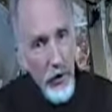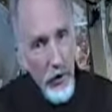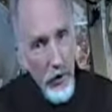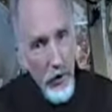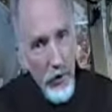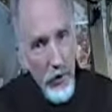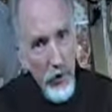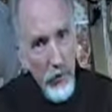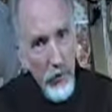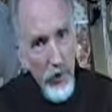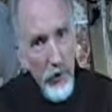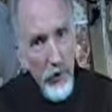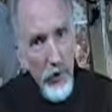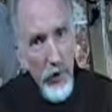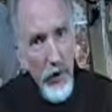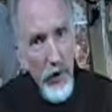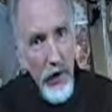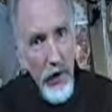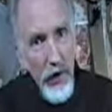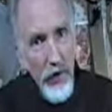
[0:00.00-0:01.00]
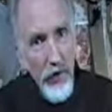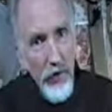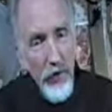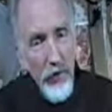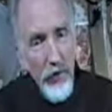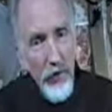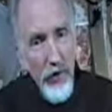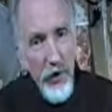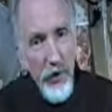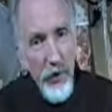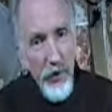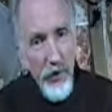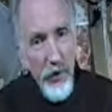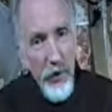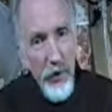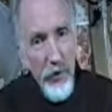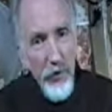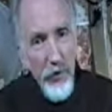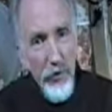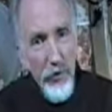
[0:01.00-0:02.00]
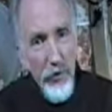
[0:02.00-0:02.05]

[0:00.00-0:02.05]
a little bit of pain in your fingertips.